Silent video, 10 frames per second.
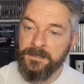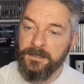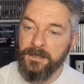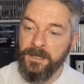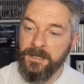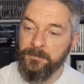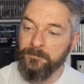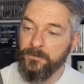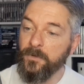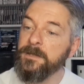
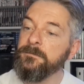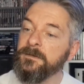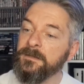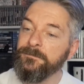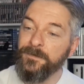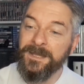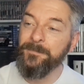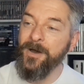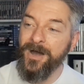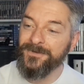not even finger
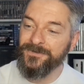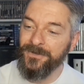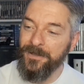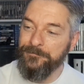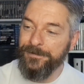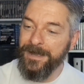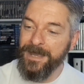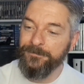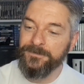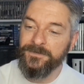marks all over it
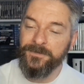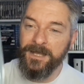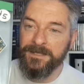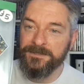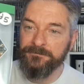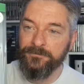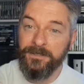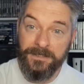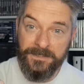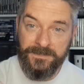either. So that is in
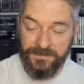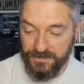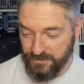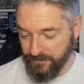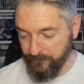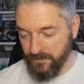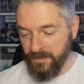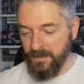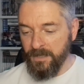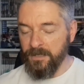really nice condition.
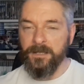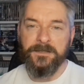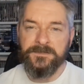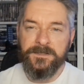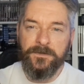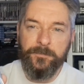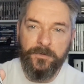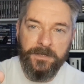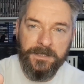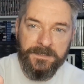And then the
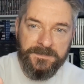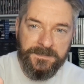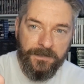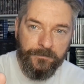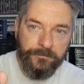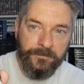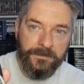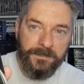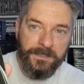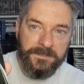steelbook itself
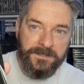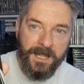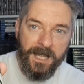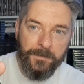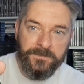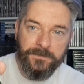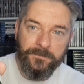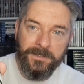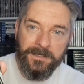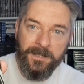is
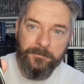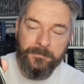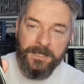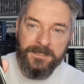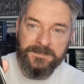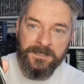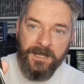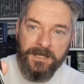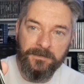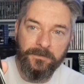absolutely amazing.
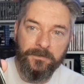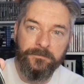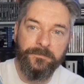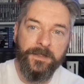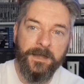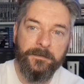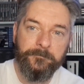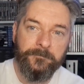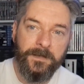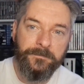I love that.
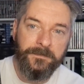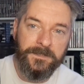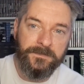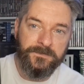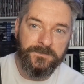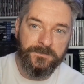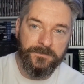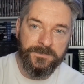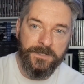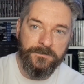I think it just
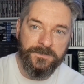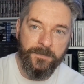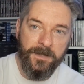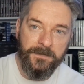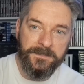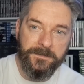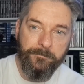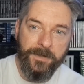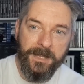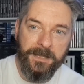looks so smart. There's the
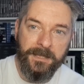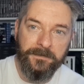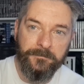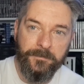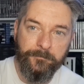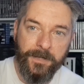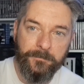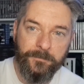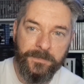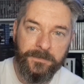back end of the
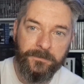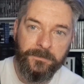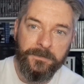Batmobile,